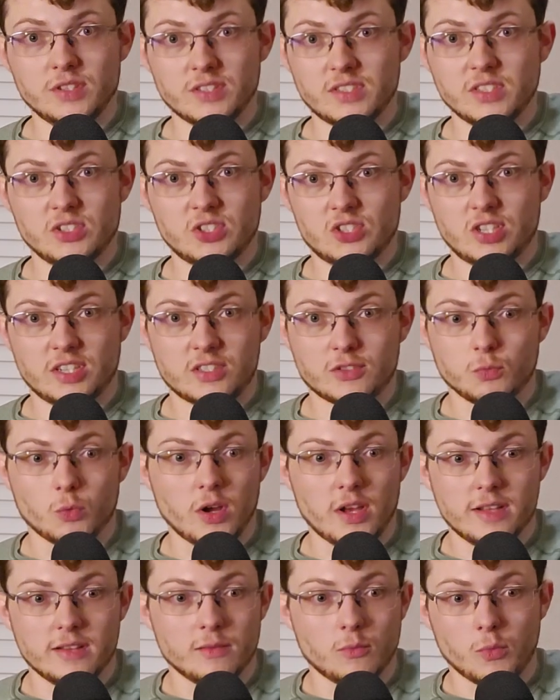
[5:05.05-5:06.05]
This is just
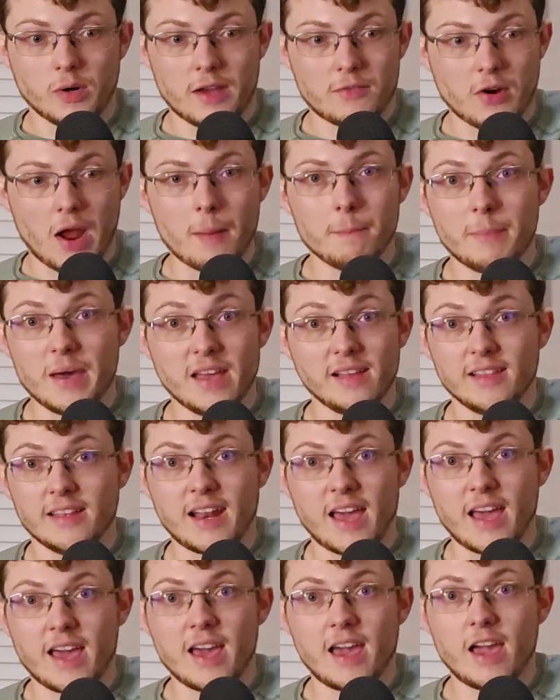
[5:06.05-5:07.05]
what, whenever I'm
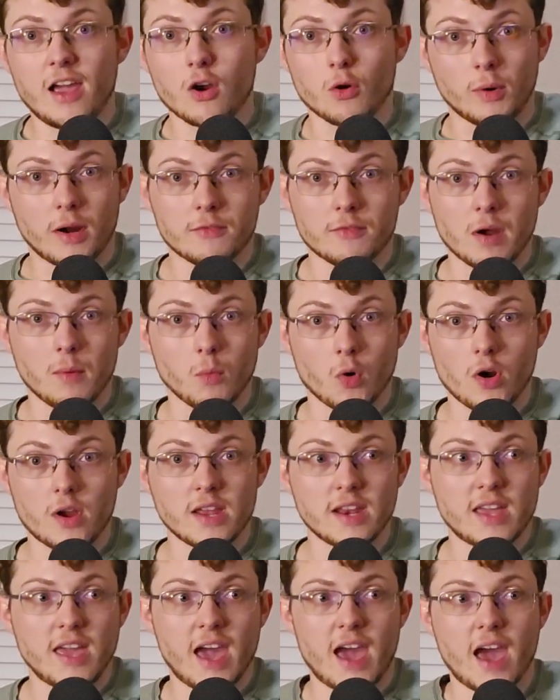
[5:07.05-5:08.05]
baling hay or whenever I'm
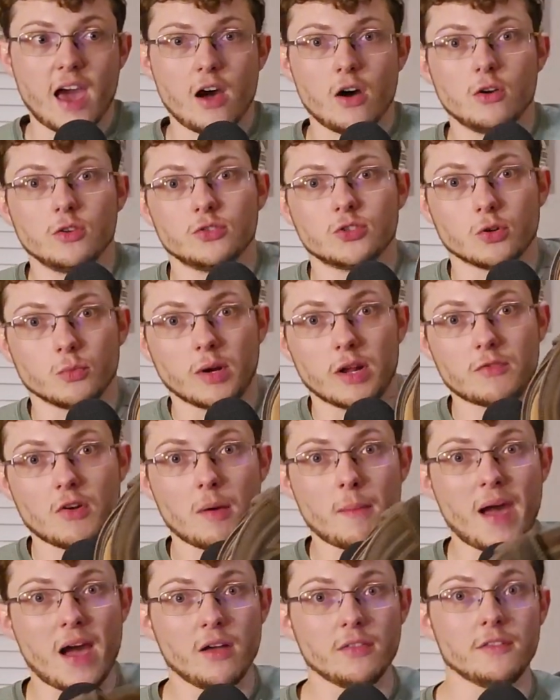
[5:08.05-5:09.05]
working cows or whenever
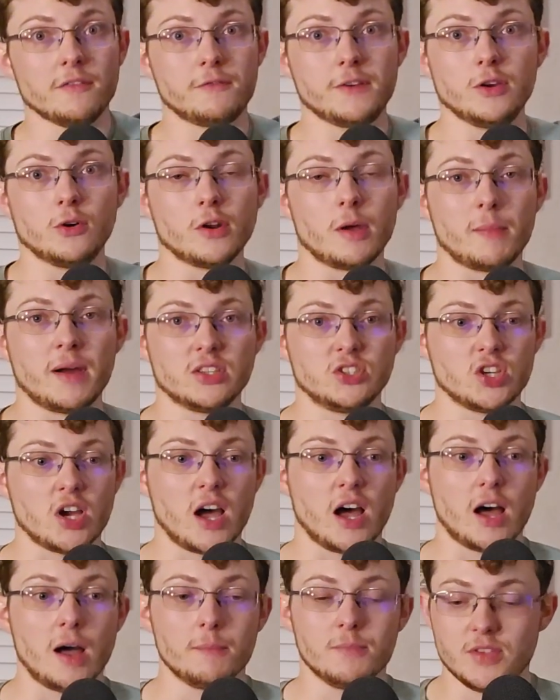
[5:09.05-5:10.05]
I'm out in the field at my
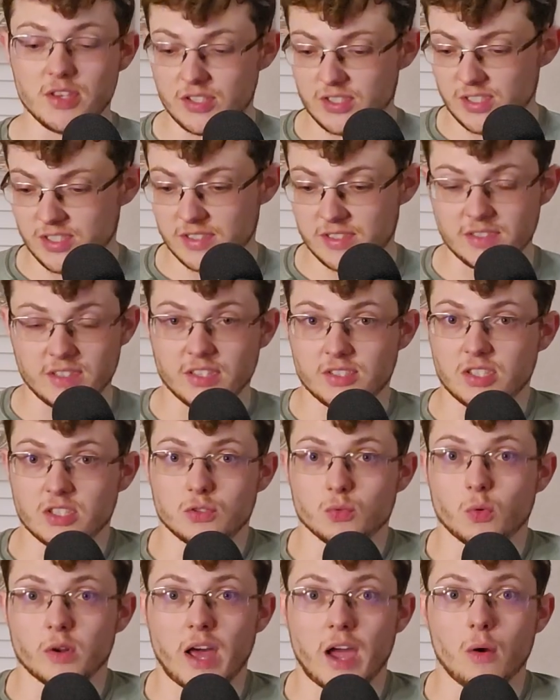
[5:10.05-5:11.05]
job, this
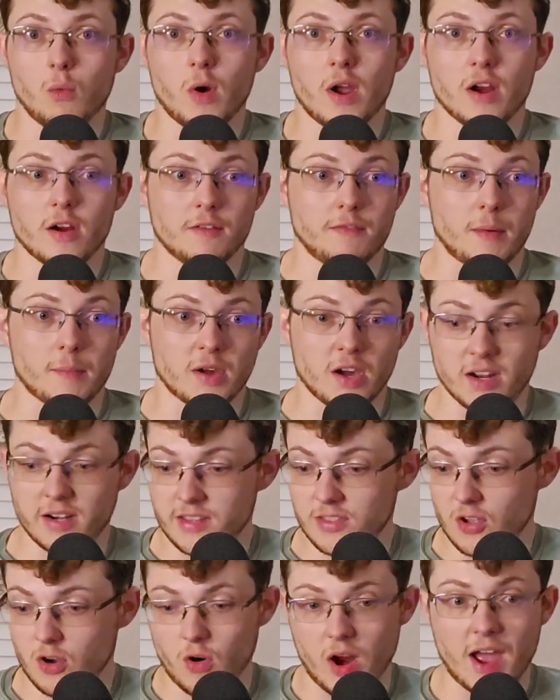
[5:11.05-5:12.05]
is what I wear. If I'm
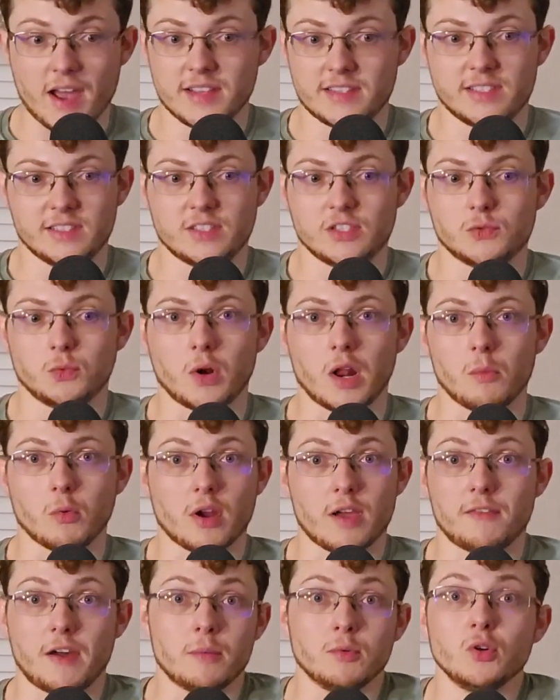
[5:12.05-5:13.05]
cutting the grass, this is what I'm
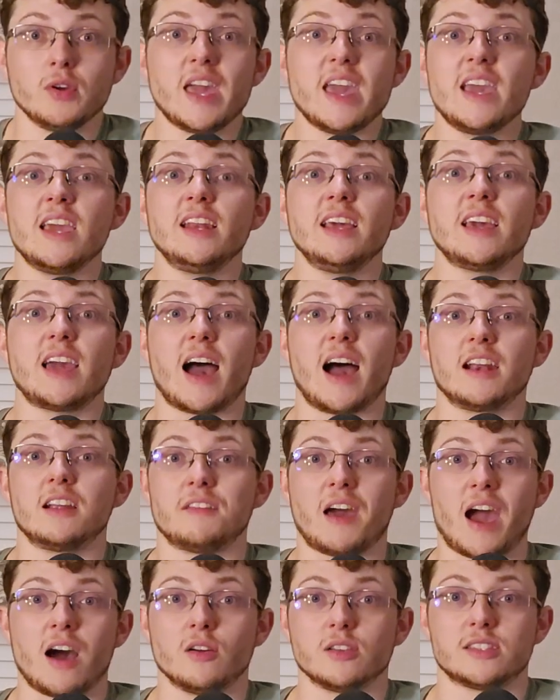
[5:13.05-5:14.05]
wearing. If I'm doing any kind
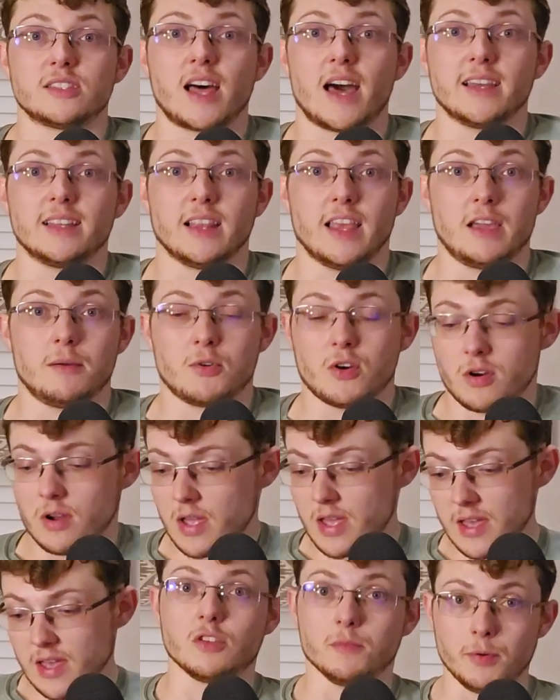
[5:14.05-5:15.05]
of outside labor,
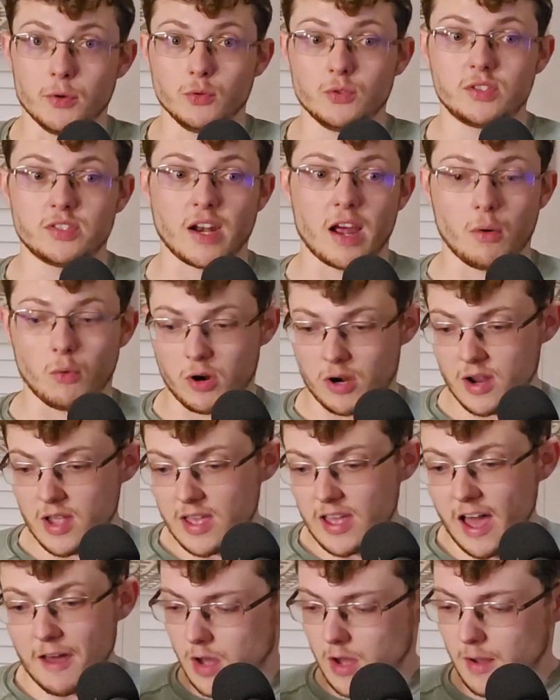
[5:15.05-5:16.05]
these are the boots that I wear.
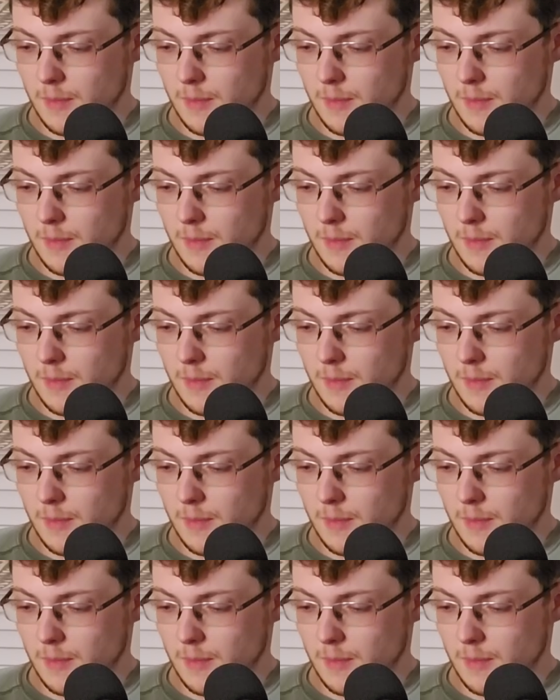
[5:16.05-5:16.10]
